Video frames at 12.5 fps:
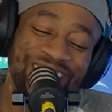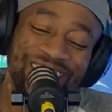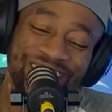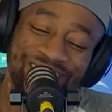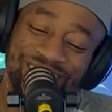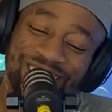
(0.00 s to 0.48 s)

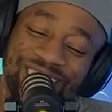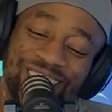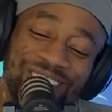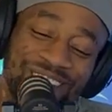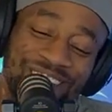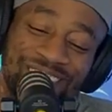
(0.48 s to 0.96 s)

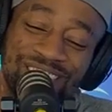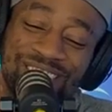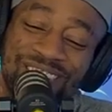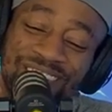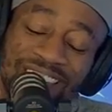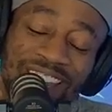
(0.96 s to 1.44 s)

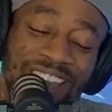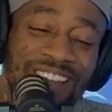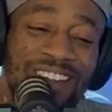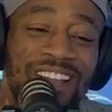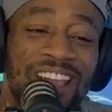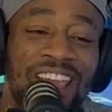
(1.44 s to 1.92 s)
Insecurities are there,
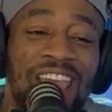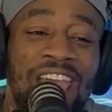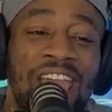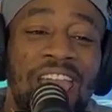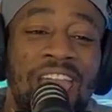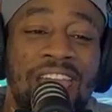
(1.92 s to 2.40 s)

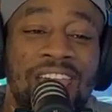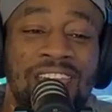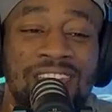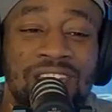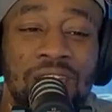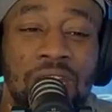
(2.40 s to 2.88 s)

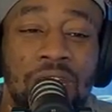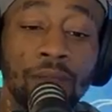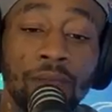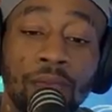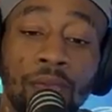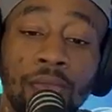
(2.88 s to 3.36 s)
and
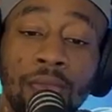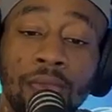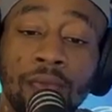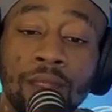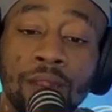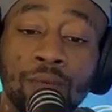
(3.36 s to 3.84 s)

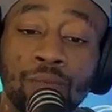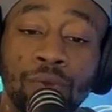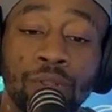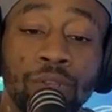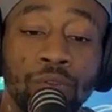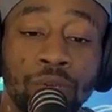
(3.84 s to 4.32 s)

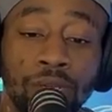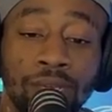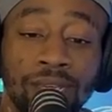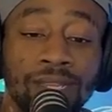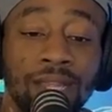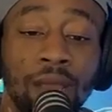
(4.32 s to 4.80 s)
when you
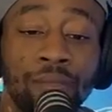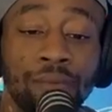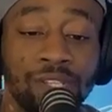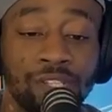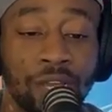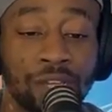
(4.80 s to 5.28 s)
get that
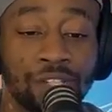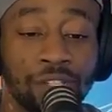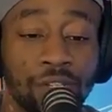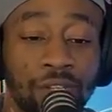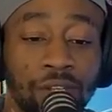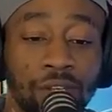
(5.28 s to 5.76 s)

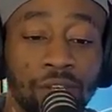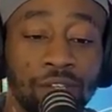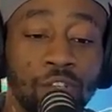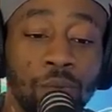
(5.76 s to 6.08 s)
rejection, it's